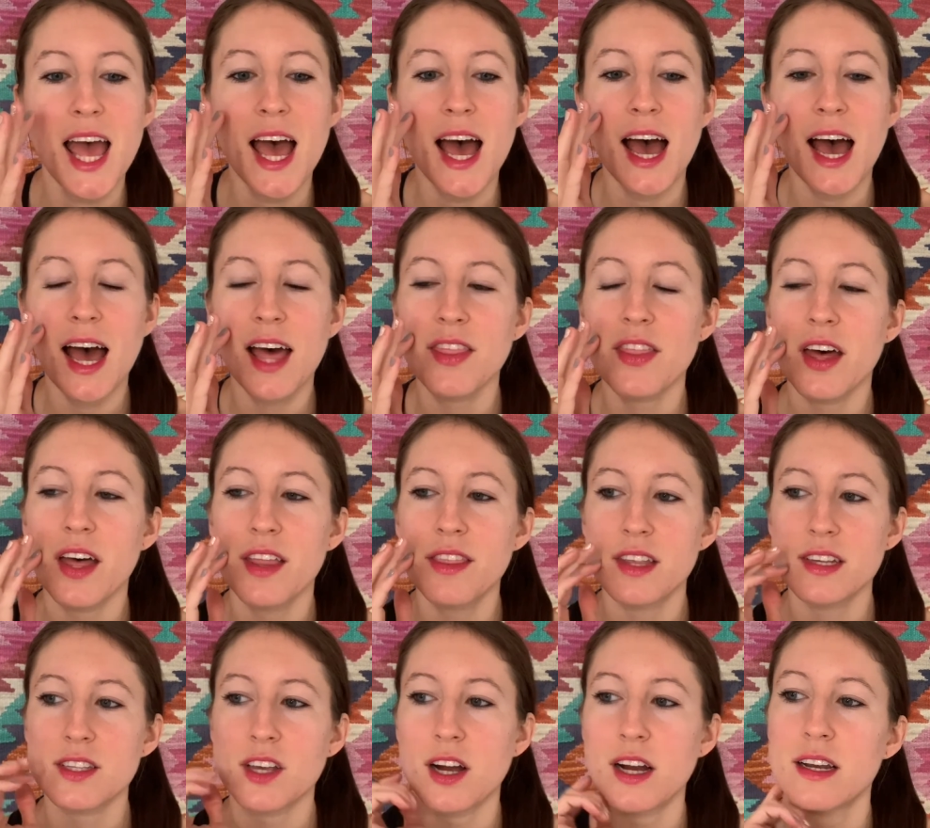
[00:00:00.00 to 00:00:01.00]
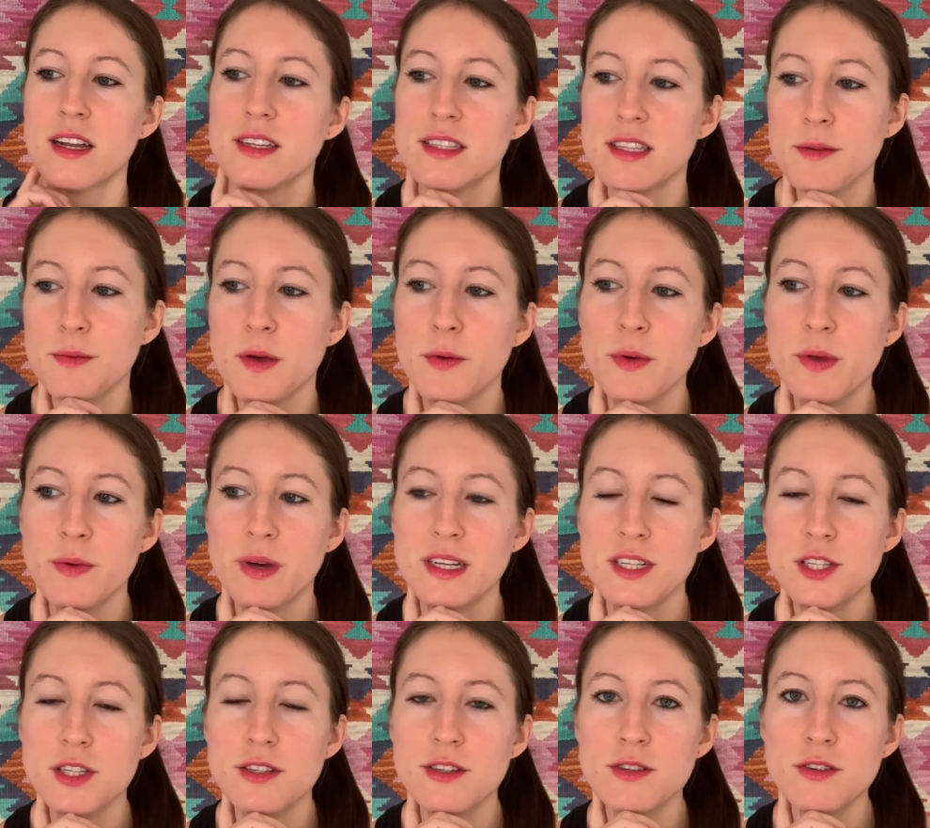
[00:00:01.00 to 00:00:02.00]
And then this art exhibit we went
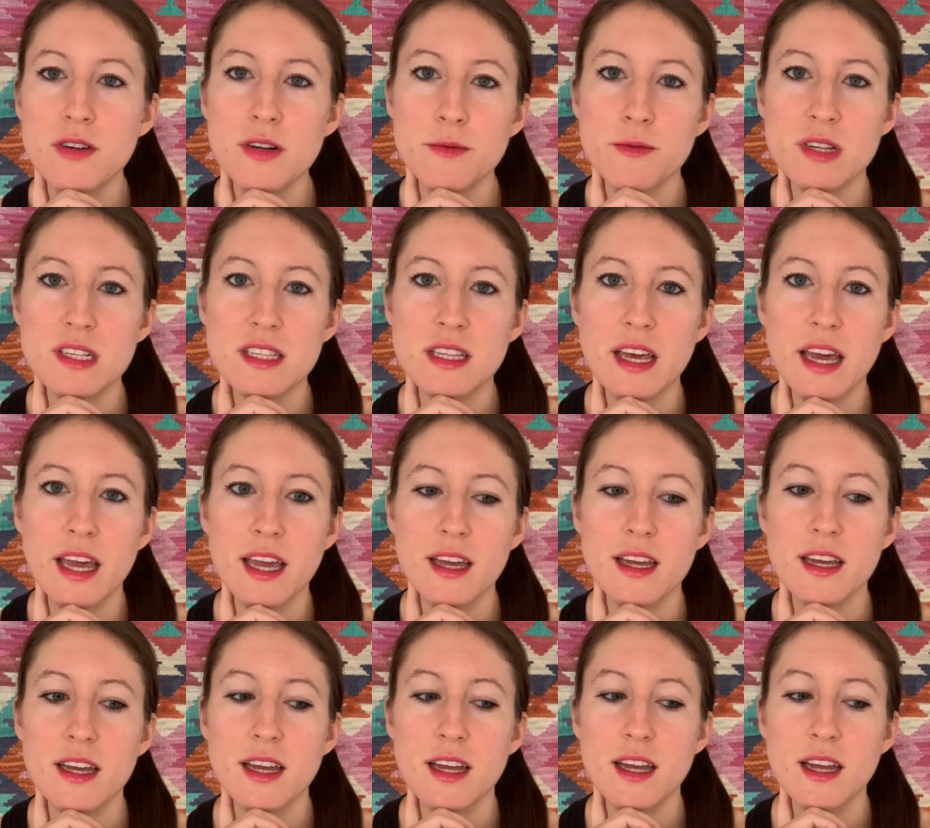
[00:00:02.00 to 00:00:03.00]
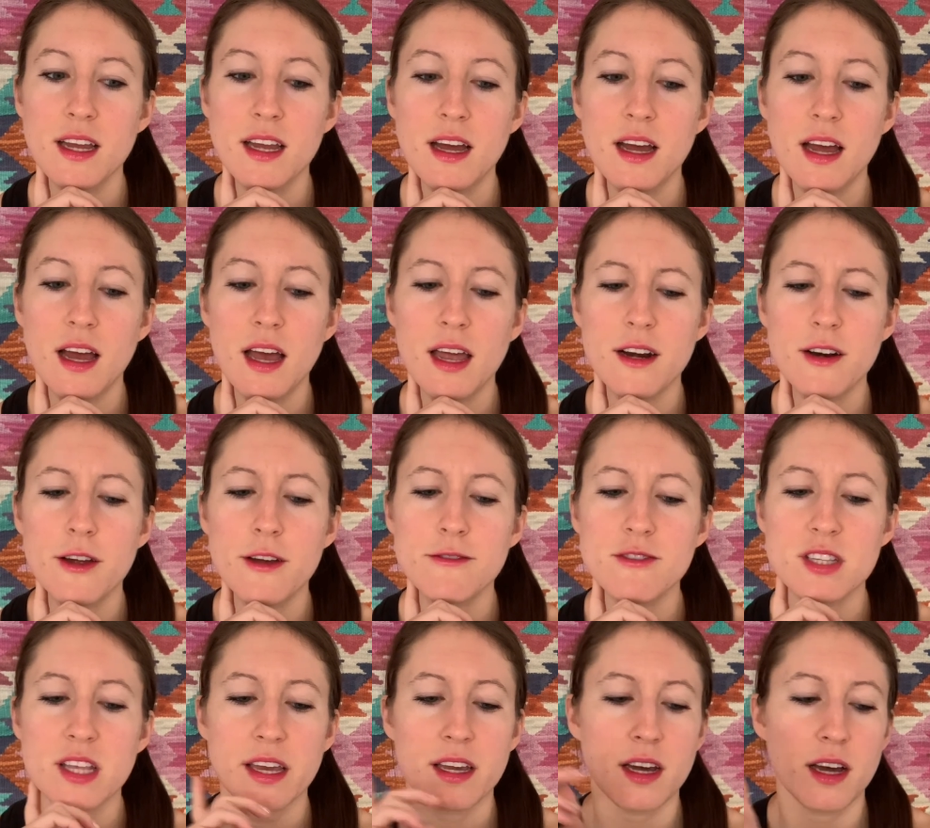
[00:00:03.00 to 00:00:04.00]
to was like, I don't know, it was
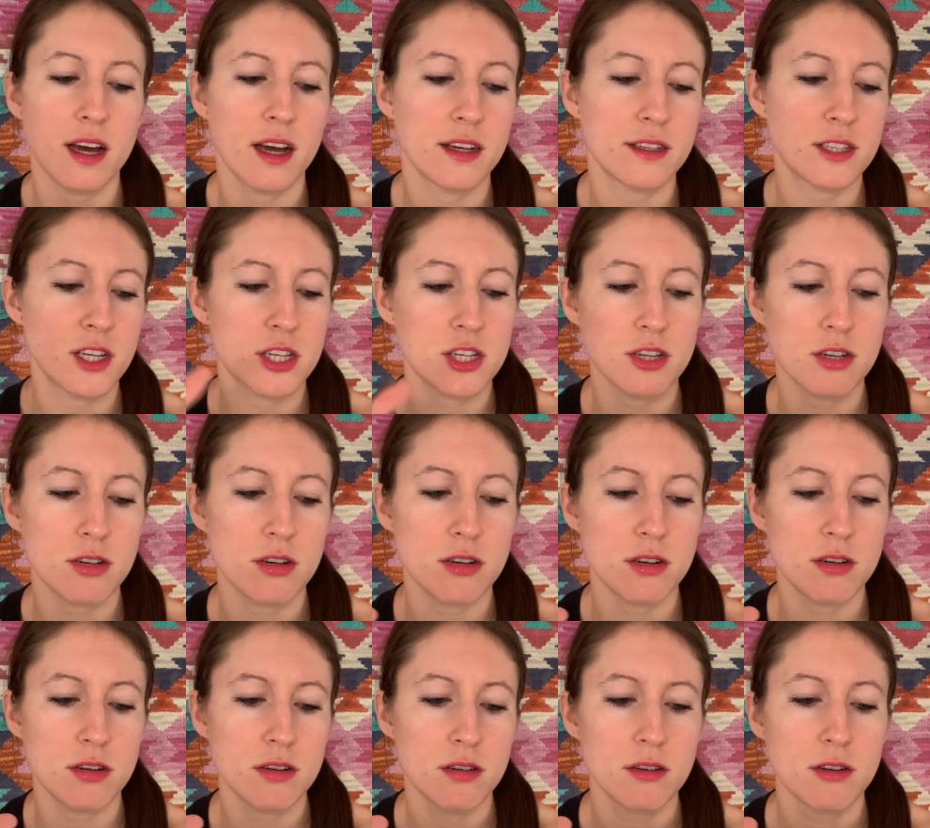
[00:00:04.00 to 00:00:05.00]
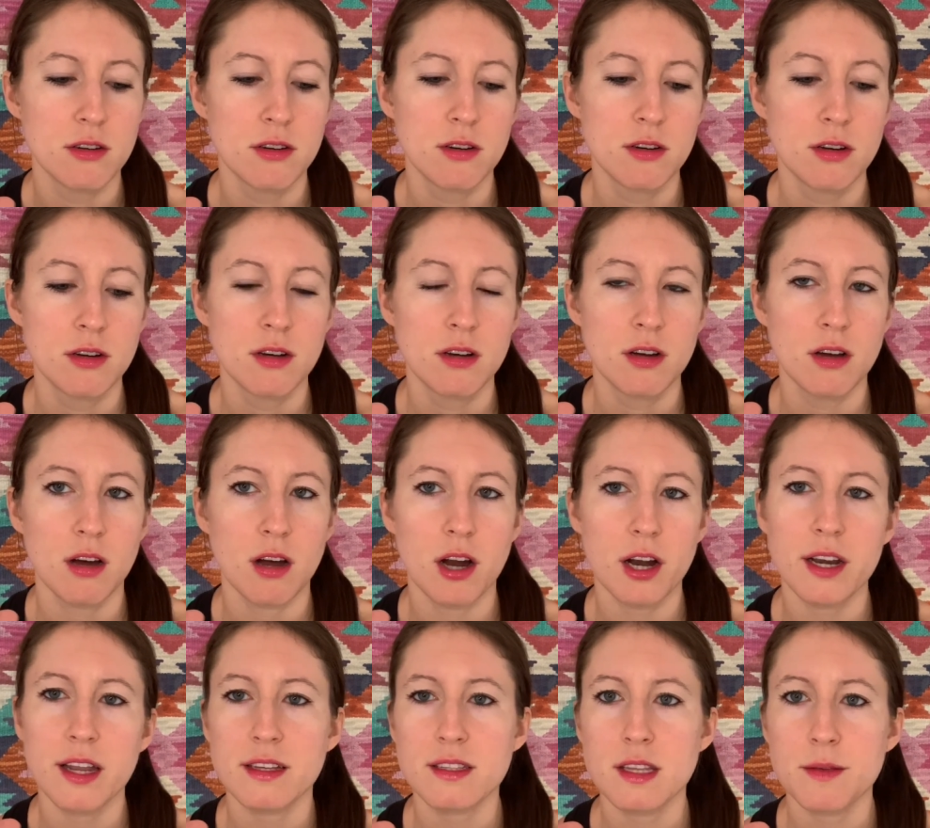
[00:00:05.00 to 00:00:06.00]
like a digital art
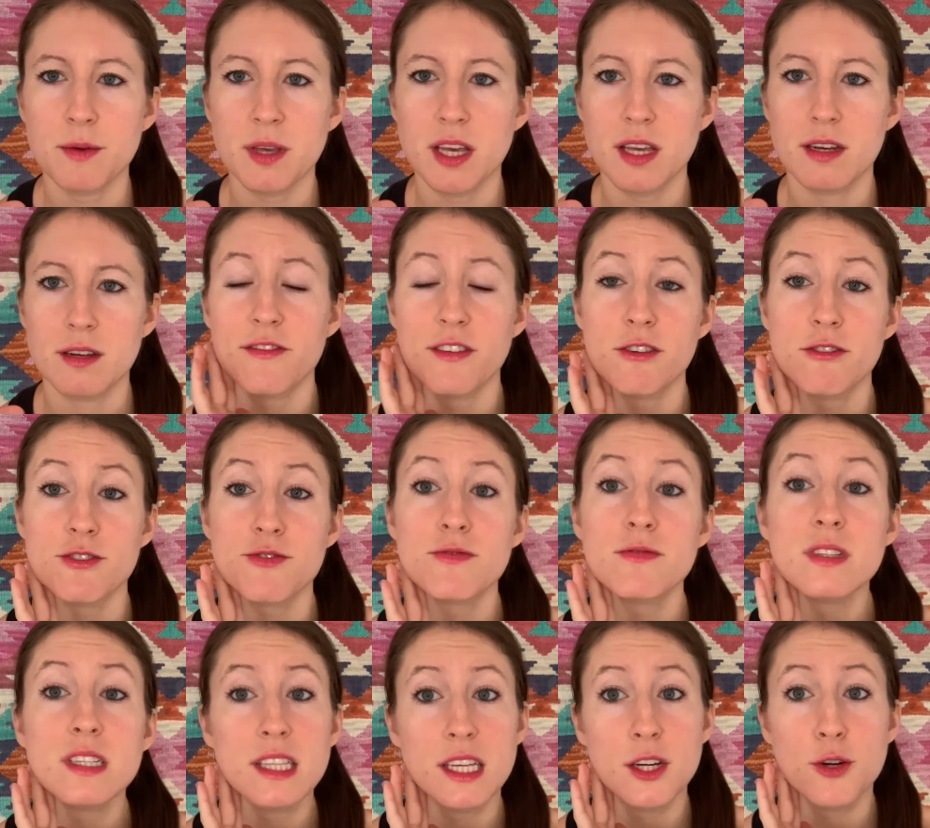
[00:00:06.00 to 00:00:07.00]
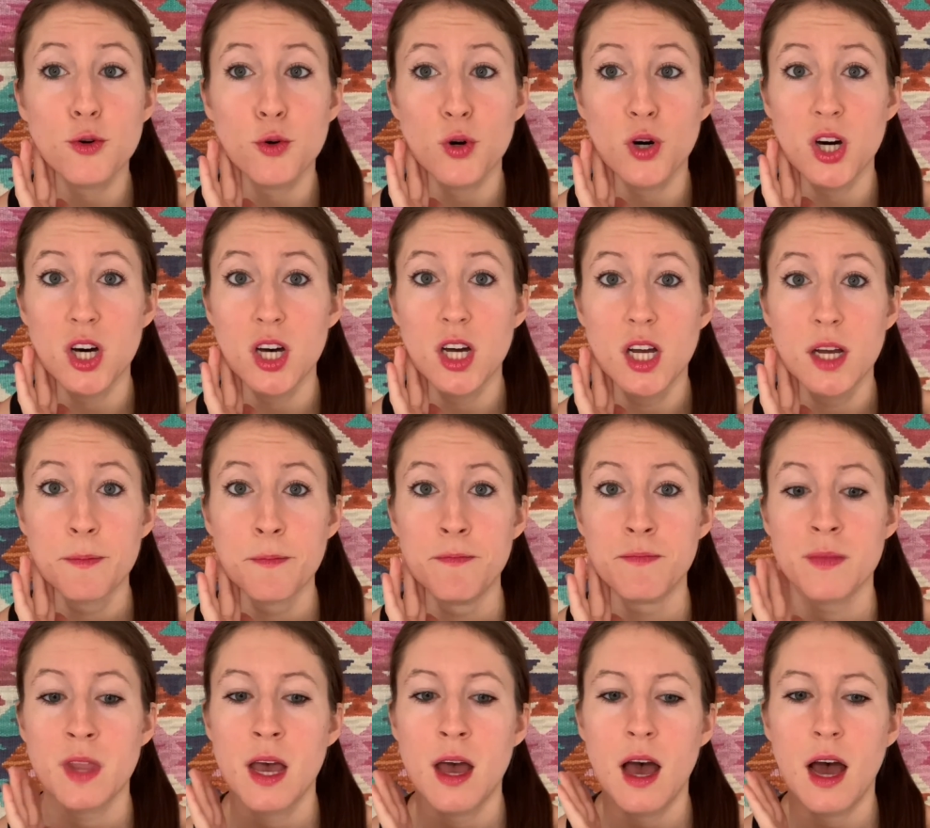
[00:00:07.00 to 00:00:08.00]
exhibit. It was really cool.
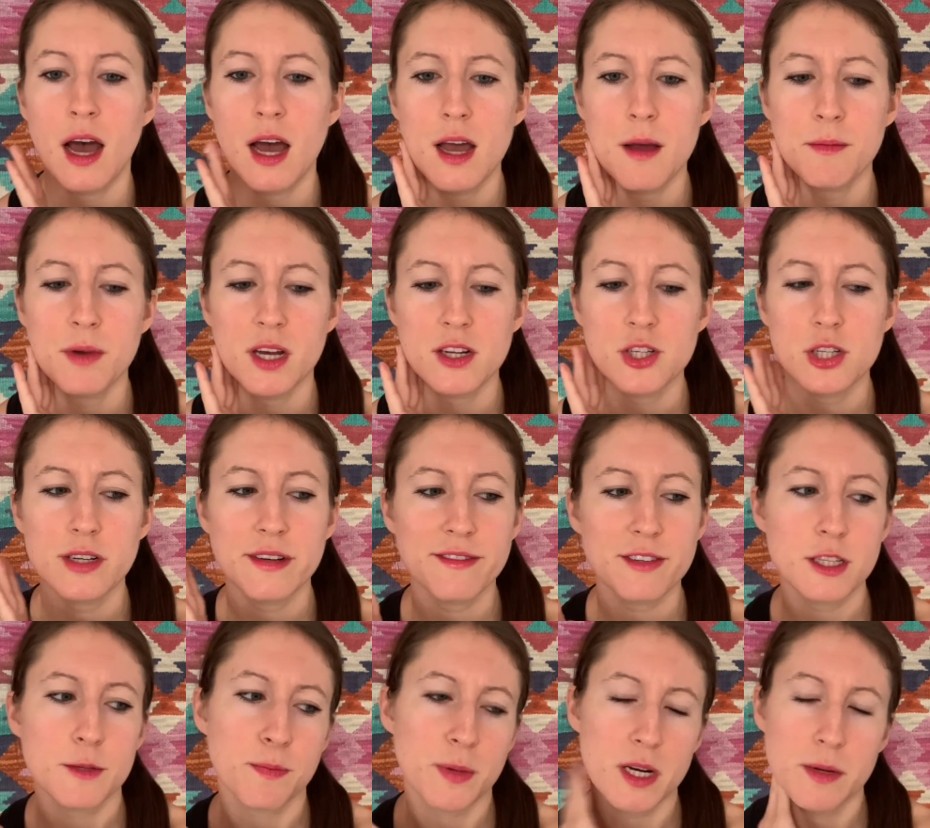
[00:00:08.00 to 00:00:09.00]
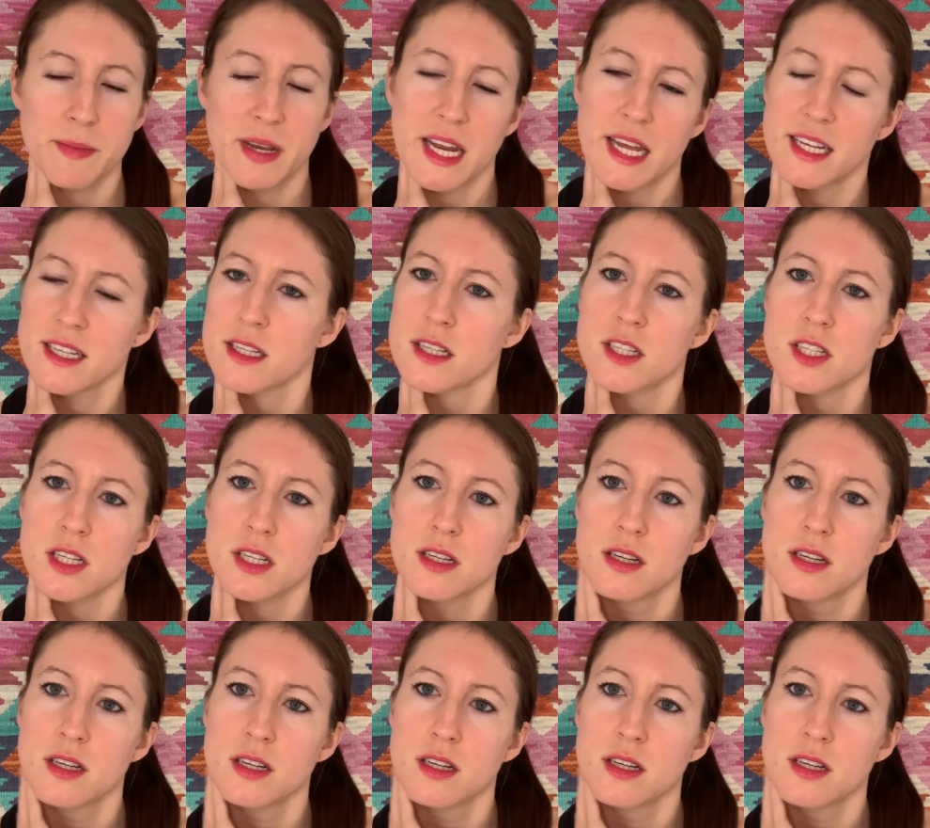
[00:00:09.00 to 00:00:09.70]
I'm not sure if it's permanent.